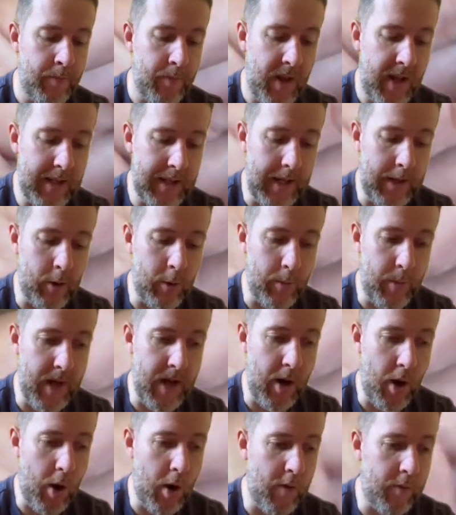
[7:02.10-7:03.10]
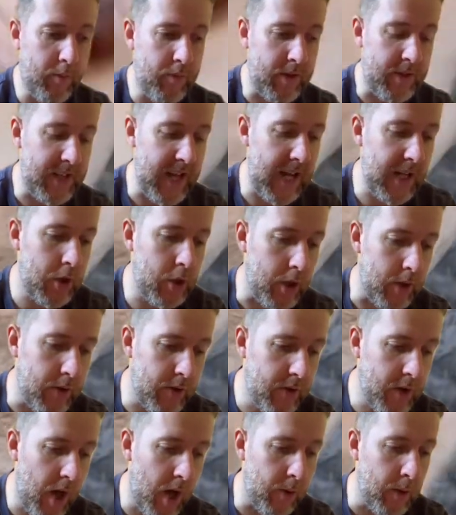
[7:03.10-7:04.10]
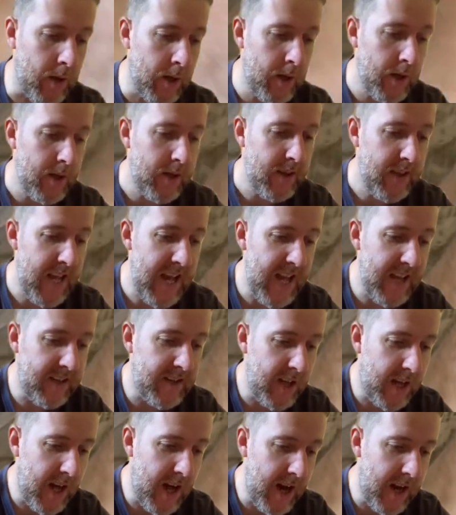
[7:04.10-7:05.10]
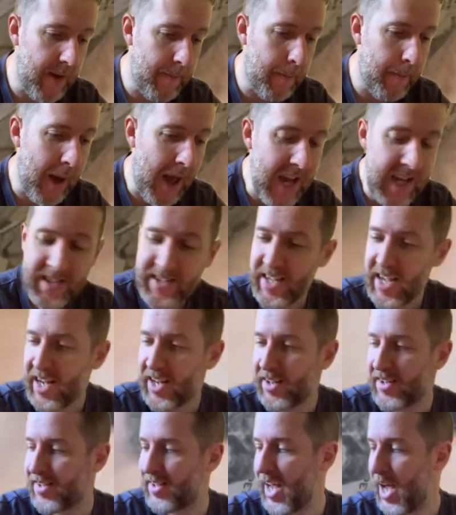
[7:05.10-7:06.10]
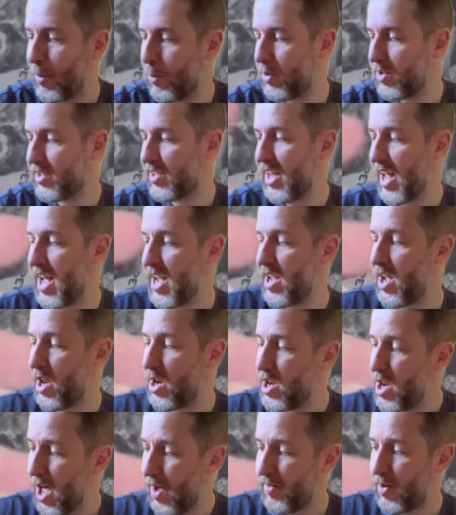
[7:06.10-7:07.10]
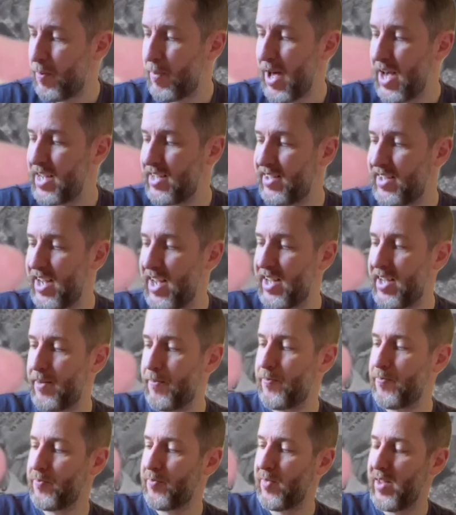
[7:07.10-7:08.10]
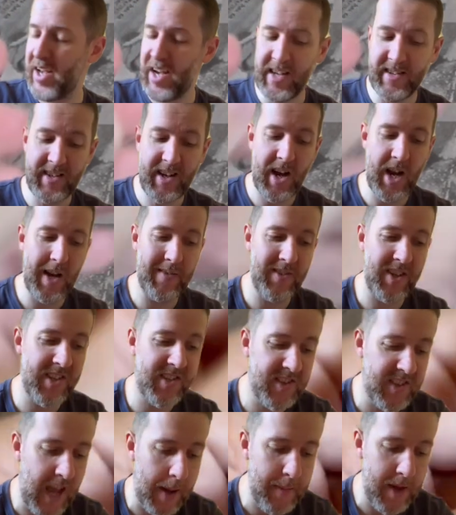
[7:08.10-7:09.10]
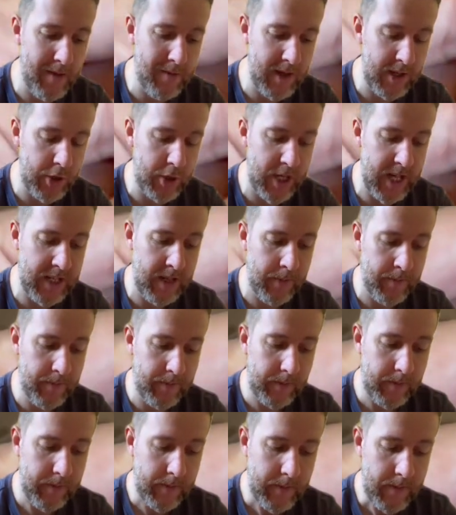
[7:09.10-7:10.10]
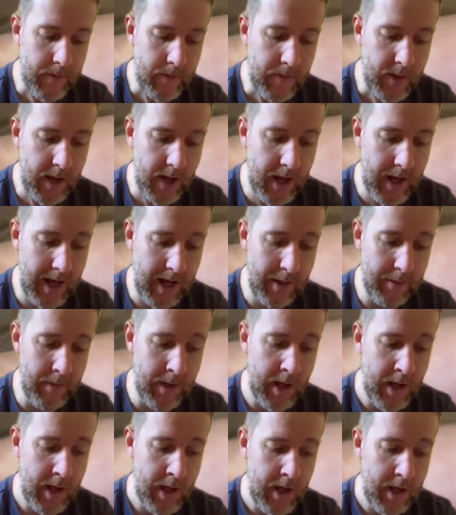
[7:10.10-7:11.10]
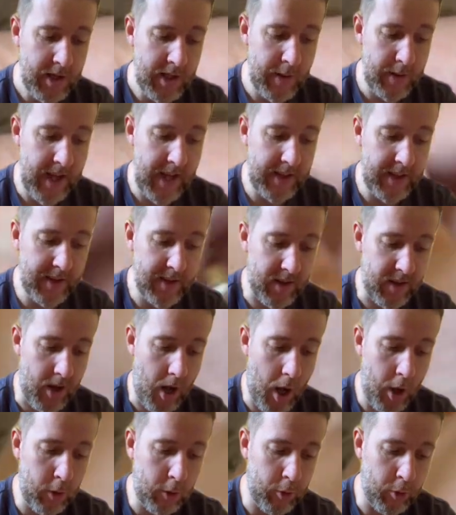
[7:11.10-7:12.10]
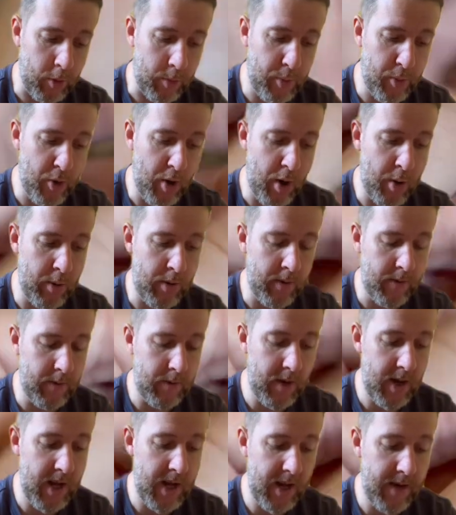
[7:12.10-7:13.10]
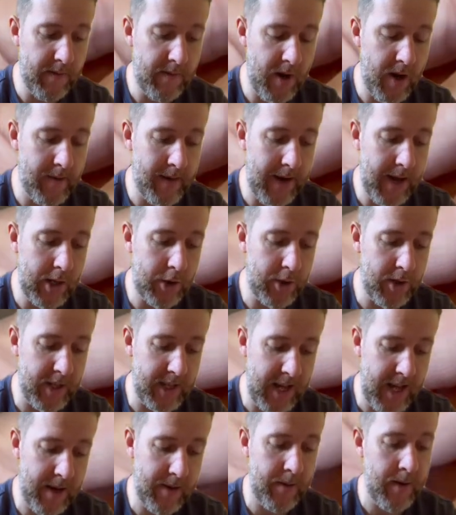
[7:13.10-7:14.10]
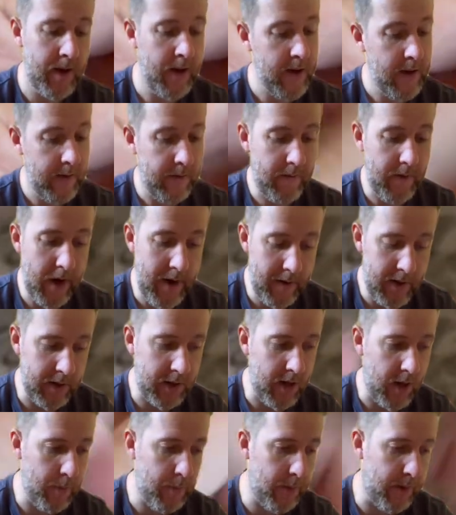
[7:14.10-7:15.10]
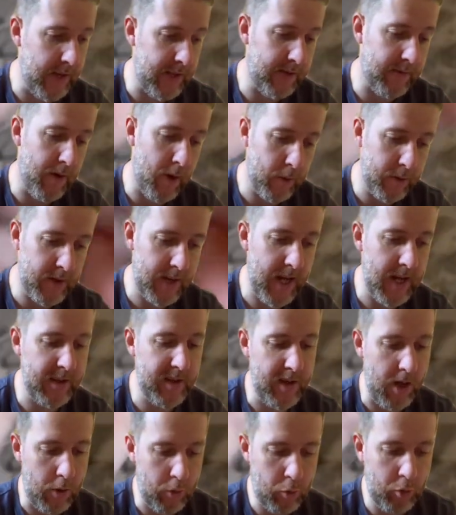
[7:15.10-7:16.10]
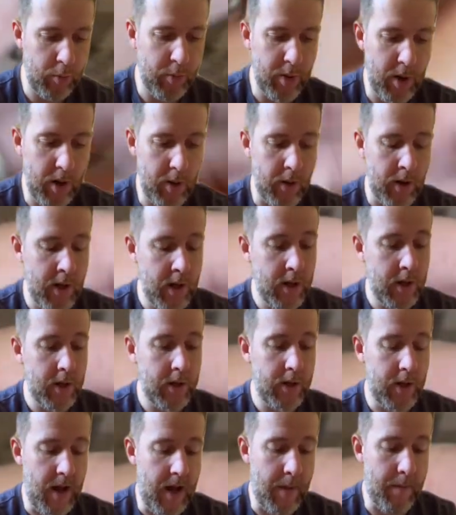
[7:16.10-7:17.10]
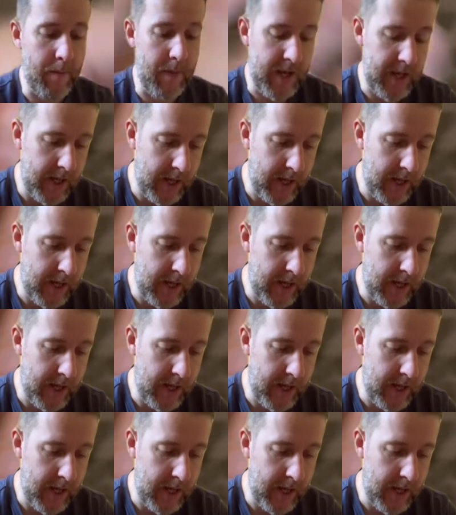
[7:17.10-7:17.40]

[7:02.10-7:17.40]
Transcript: little bit of protection. So there's the kind of basics, I would say. Another basic is kind of a semi-rigid. So again, this is an Ultra Pro variation. Again, various companies, Voltex, Ultra Pro, Mint